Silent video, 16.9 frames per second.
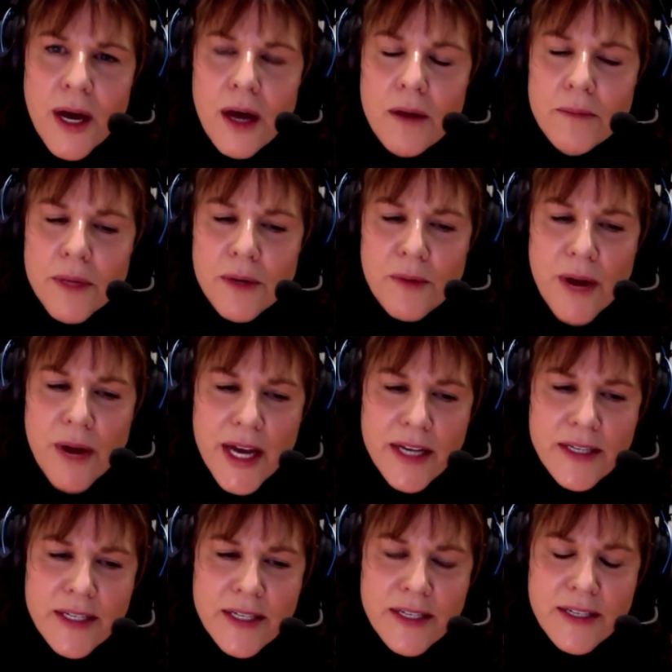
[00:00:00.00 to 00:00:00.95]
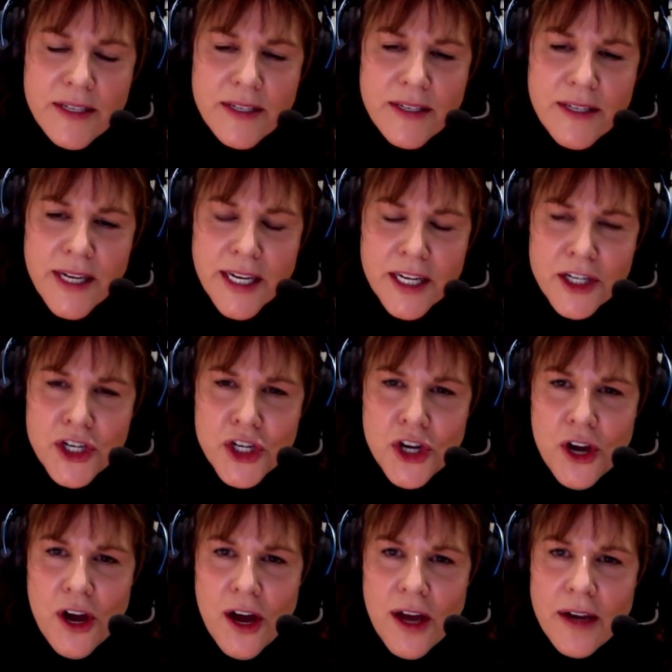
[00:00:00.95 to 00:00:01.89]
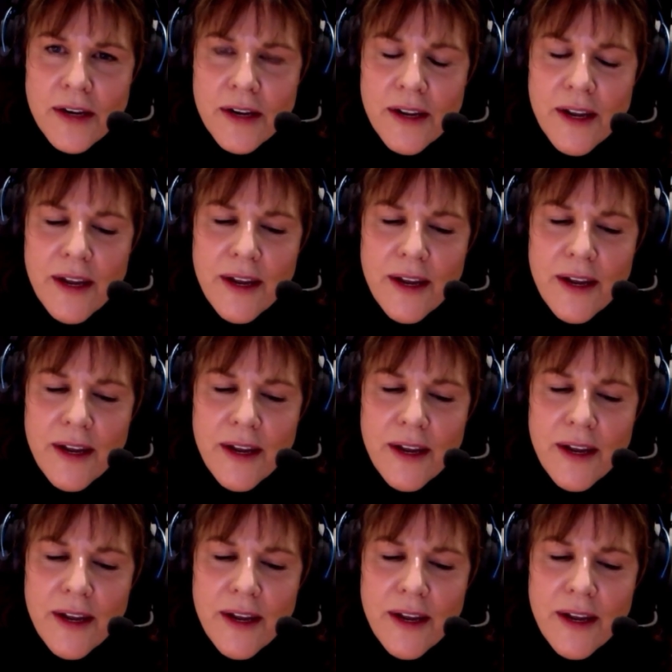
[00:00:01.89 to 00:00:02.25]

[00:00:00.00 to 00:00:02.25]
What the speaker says: helped me raise Nick and Sean,